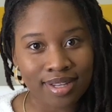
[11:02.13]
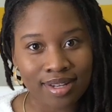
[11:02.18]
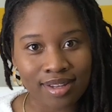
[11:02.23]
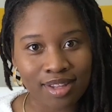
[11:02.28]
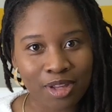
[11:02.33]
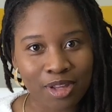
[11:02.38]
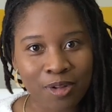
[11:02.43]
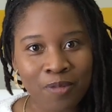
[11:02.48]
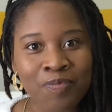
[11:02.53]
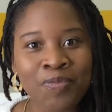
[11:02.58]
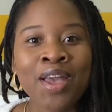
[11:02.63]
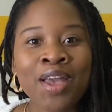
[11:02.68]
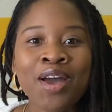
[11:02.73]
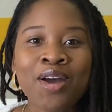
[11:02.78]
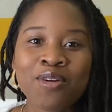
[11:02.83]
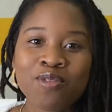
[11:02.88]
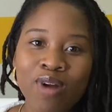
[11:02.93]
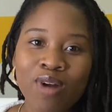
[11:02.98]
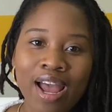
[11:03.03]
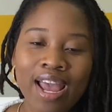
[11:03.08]
didn't you?
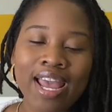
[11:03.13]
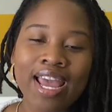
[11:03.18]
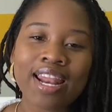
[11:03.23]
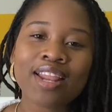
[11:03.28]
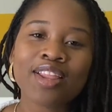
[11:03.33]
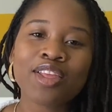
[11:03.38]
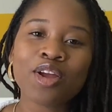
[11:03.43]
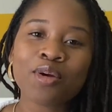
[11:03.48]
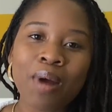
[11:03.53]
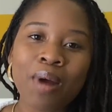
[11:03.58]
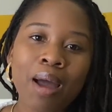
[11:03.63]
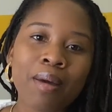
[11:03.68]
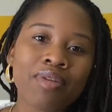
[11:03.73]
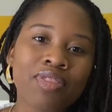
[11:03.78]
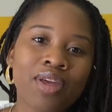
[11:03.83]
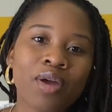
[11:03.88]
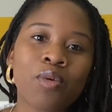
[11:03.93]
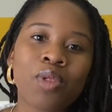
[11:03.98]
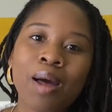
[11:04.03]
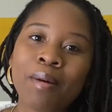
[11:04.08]
Right? And you're probably
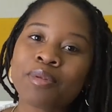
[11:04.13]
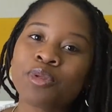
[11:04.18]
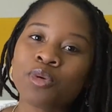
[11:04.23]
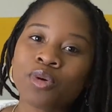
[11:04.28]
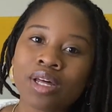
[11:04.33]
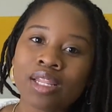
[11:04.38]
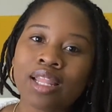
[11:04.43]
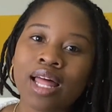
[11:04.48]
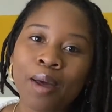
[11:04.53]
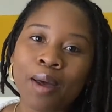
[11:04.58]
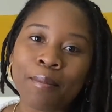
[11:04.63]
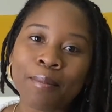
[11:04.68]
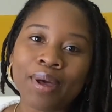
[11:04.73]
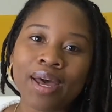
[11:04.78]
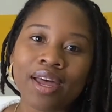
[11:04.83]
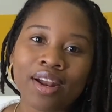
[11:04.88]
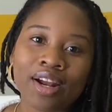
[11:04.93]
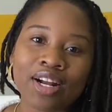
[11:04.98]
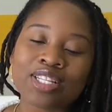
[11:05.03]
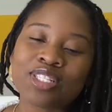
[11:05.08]
thinking, well, I'm doing a lot
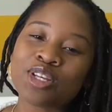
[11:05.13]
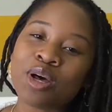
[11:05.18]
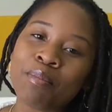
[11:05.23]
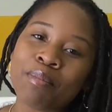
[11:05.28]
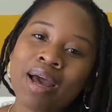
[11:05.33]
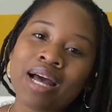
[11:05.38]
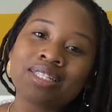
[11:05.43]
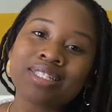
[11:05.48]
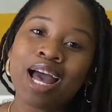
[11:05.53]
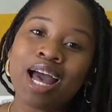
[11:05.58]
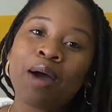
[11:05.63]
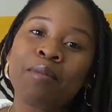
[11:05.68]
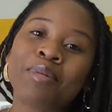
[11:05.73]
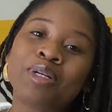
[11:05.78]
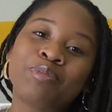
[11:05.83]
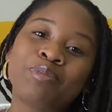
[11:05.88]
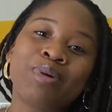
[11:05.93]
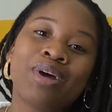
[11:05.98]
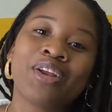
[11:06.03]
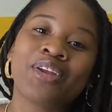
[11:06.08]
better. So imagine how
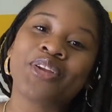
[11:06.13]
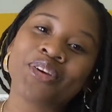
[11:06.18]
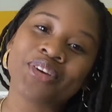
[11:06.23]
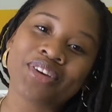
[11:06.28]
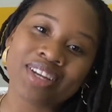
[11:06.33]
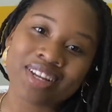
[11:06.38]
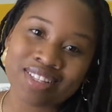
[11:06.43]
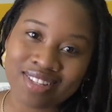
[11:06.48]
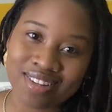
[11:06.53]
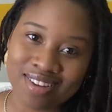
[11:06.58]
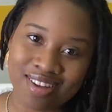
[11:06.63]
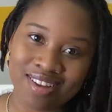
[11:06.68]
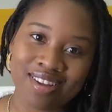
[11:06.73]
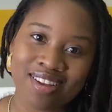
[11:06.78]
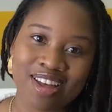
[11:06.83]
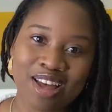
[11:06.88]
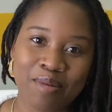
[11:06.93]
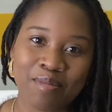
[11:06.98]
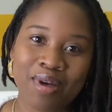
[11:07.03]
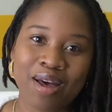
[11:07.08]
much better your kids are going
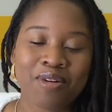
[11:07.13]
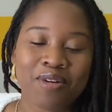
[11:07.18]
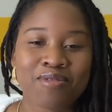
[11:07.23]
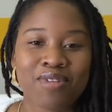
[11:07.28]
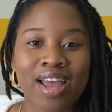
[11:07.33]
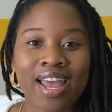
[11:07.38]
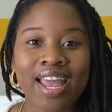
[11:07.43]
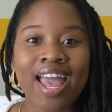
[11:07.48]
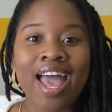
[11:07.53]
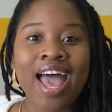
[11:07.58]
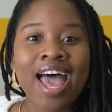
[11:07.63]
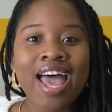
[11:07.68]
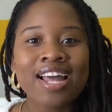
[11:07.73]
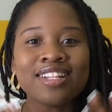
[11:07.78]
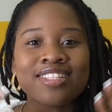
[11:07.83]
to come out, right?